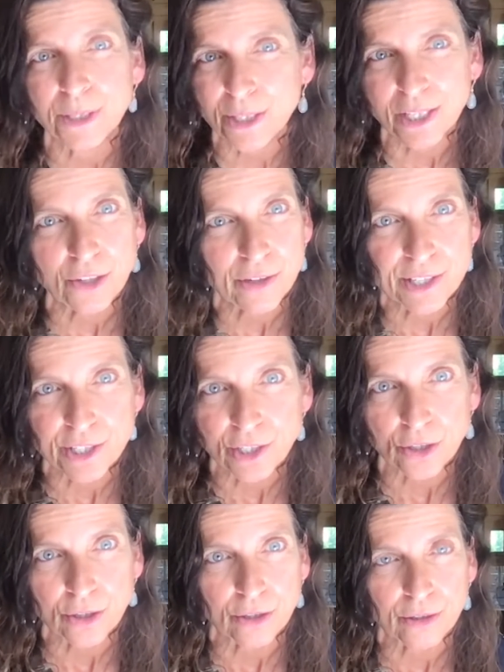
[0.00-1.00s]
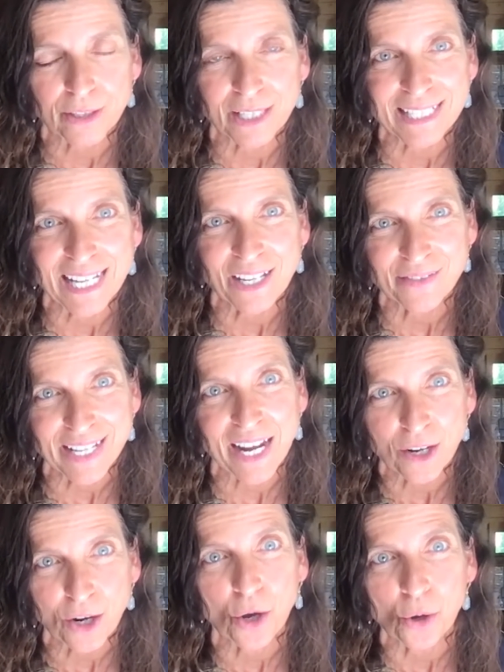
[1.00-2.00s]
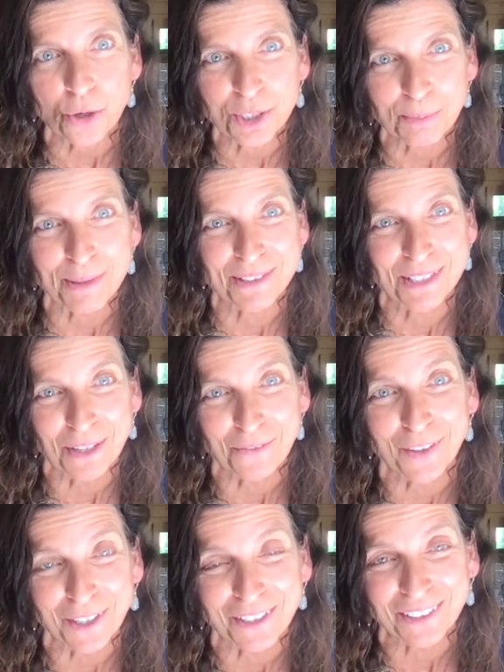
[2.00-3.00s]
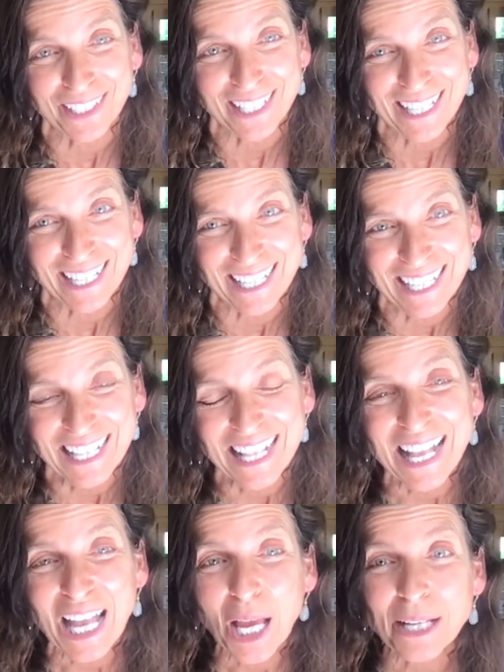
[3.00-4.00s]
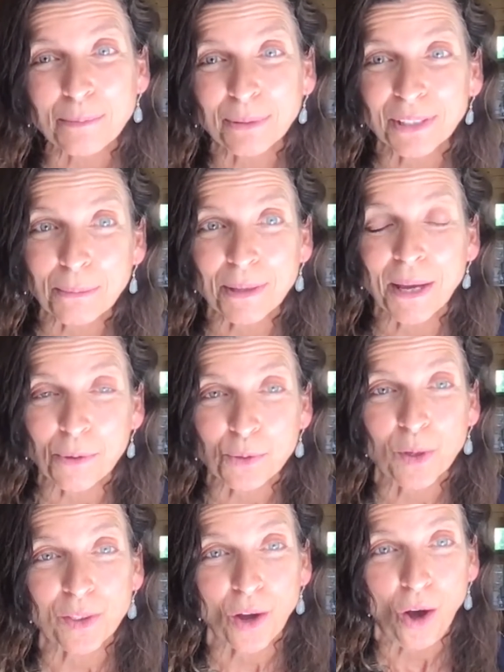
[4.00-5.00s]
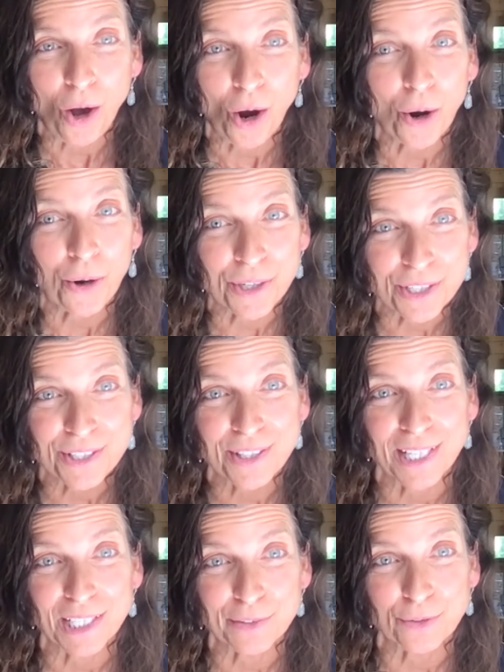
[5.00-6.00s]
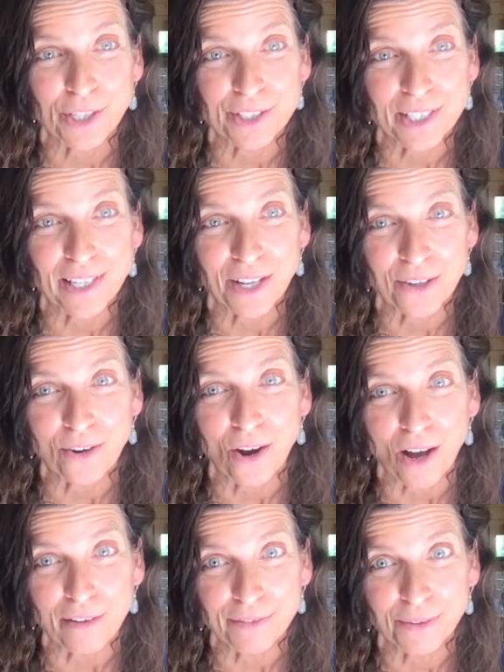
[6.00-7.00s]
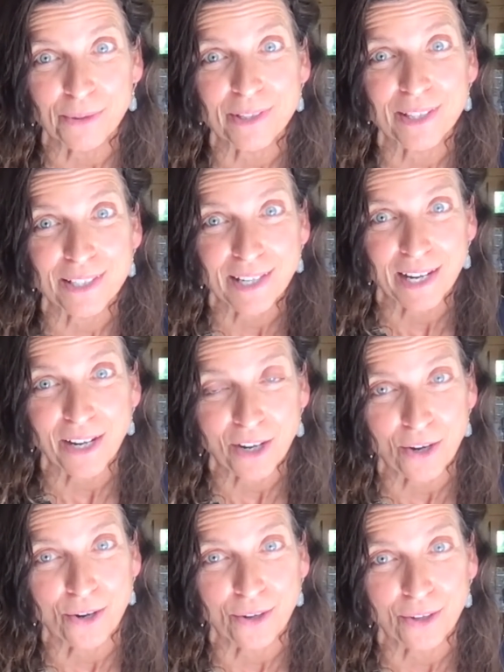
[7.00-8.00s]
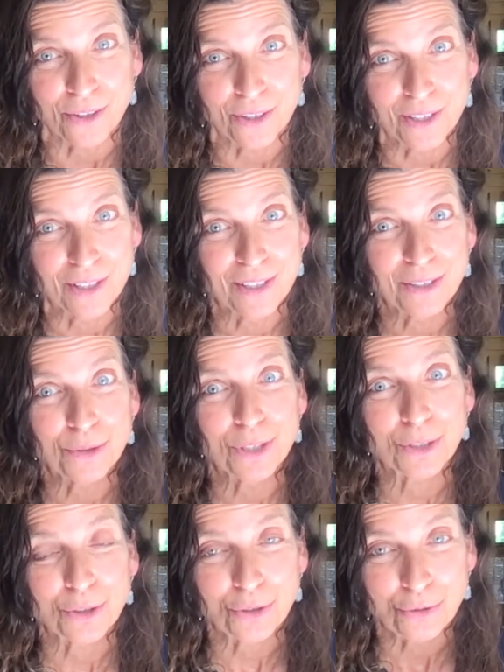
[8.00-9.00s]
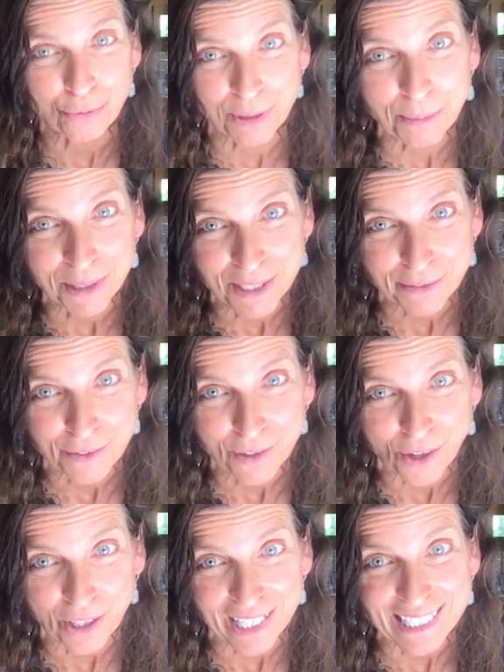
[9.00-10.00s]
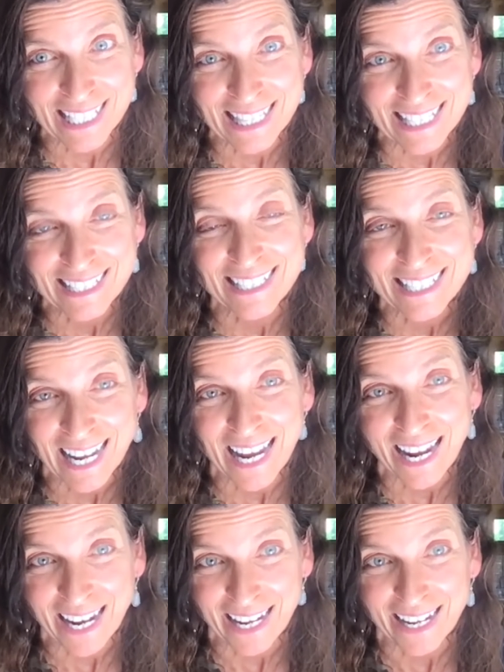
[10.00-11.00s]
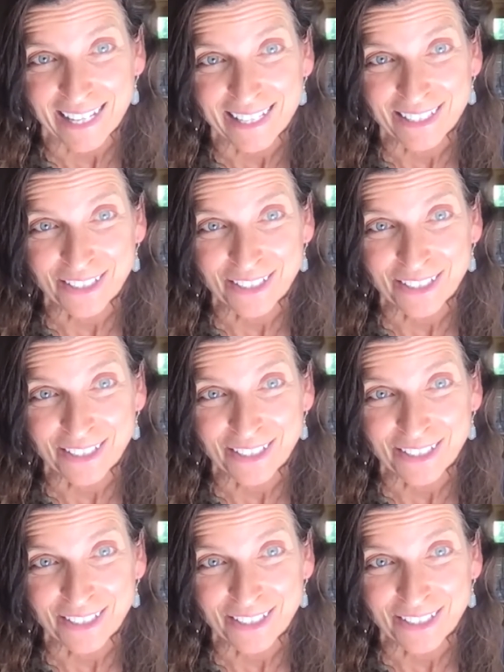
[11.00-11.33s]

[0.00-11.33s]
be increasing her intake of Diet Coke specifically. And believe me, that was one of the hardest things for us to get her off, was the Diet Coke. It's extremely difficult. And to this day,